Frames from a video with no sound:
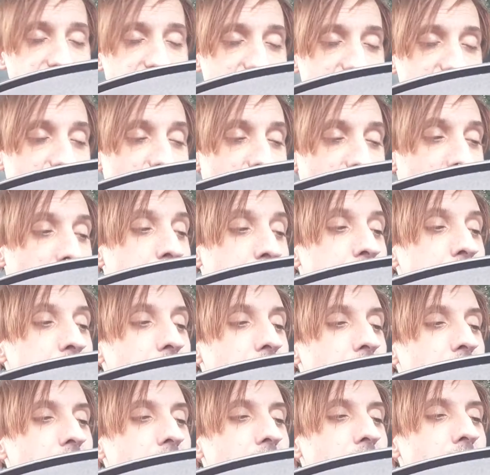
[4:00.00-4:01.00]
story,
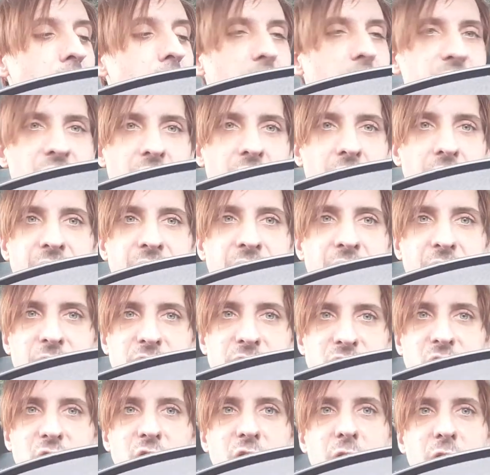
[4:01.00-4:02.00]
then there is
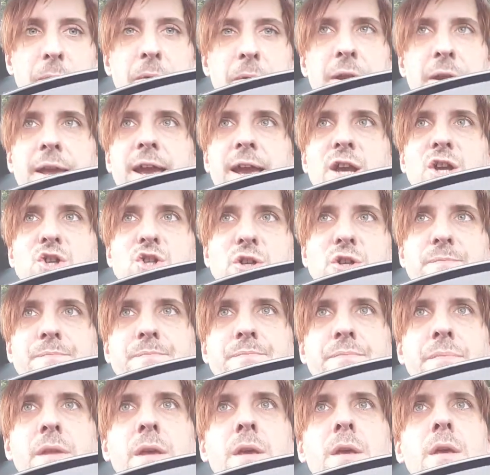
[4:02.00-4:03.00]
no communication.
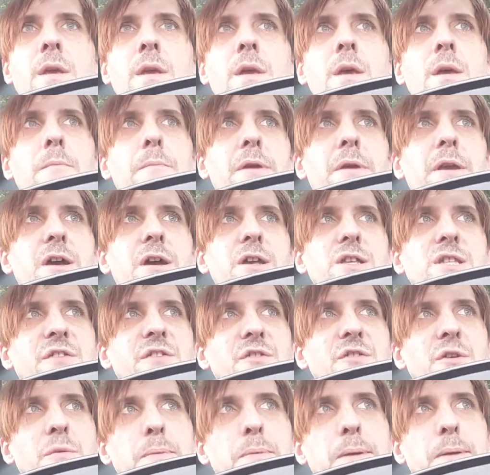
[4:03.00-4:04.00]
Because if you
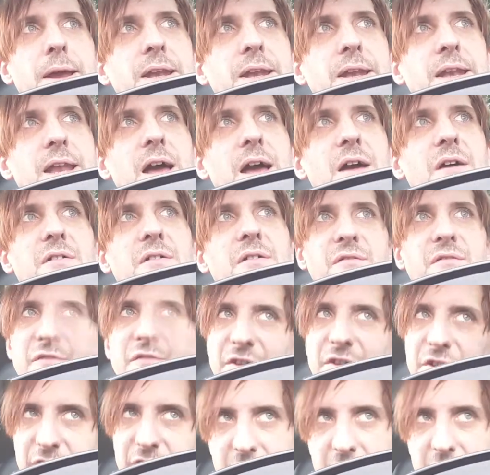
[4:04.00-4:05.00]
played that
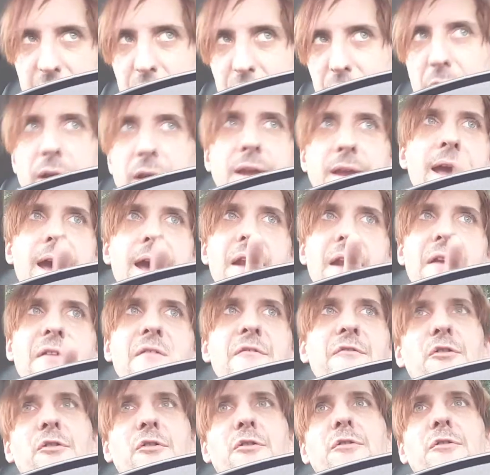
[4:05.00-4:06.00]
video again
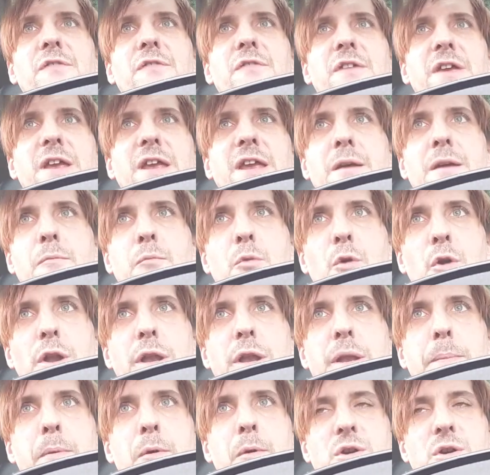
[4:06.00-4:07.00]
through the
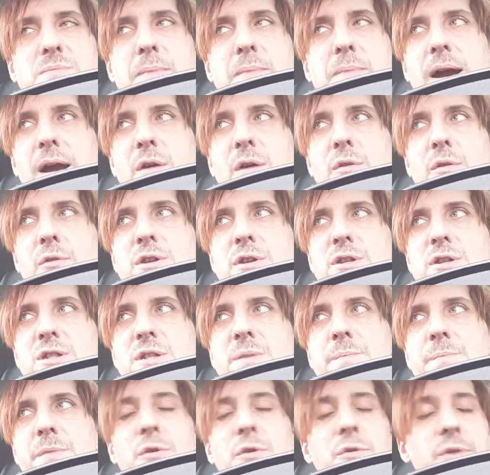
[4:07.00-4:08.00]
Wonderbox backwards,
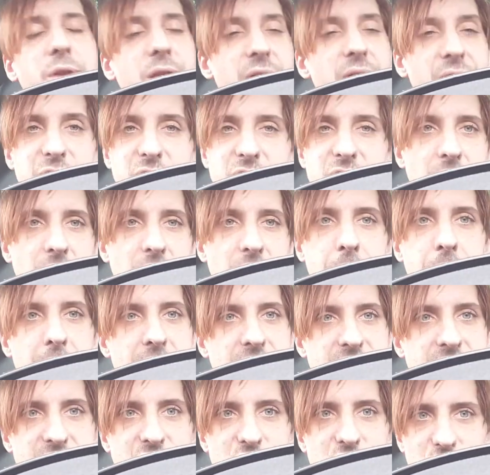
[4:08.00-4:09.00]
you get the same
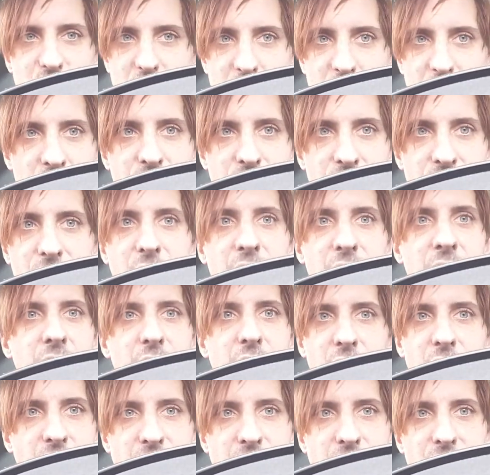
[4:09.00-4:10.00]
message over and
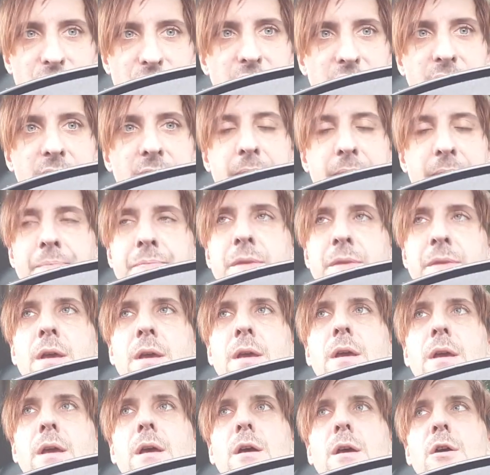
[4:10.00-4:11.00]
over again.
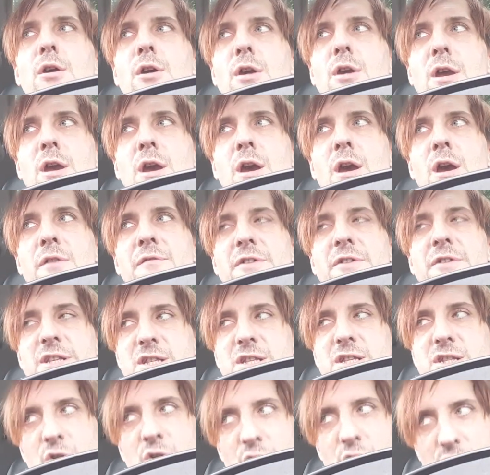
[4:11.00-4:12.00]
Ergo, that is
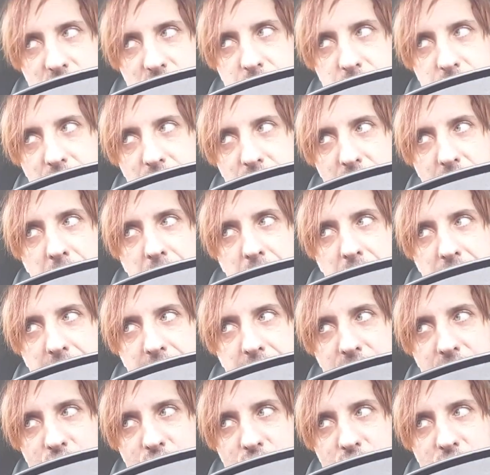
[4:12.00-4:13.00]
not spirit
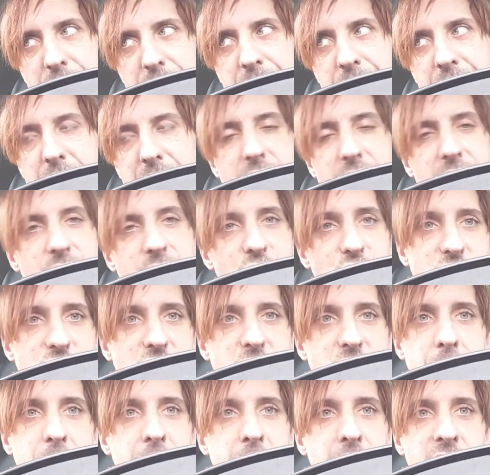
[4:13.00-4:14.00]
communication. It's just
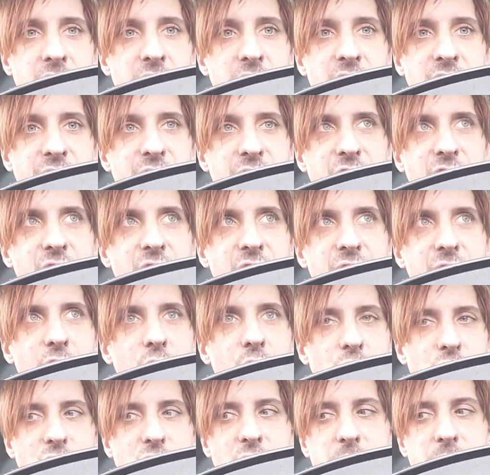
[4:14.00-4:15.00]
embedded in the video the whole
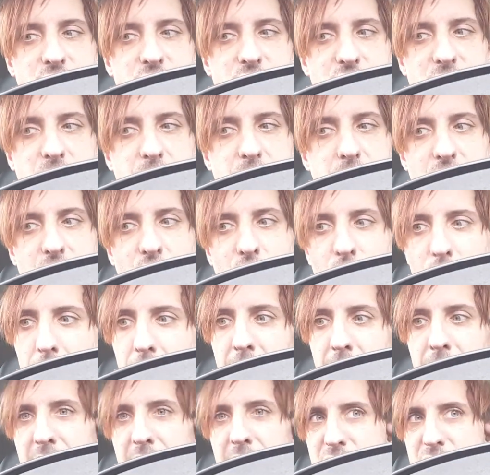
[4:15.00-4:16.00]
time. It's just your
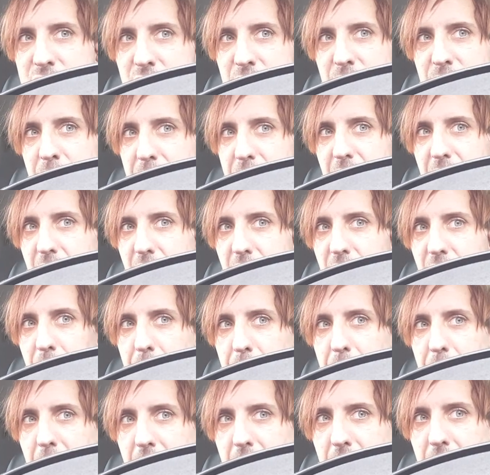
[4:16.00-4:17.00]
ears are
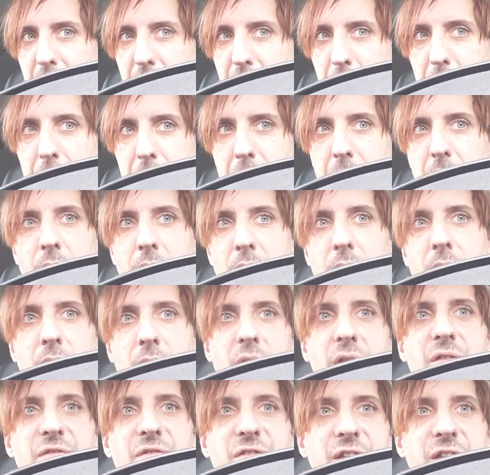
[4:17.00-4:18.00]
picking up
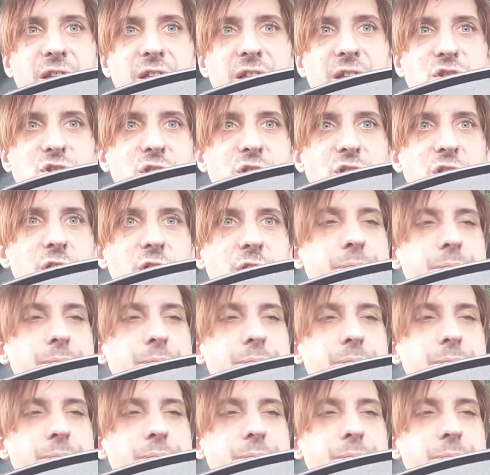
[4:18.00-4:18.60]
things, you know.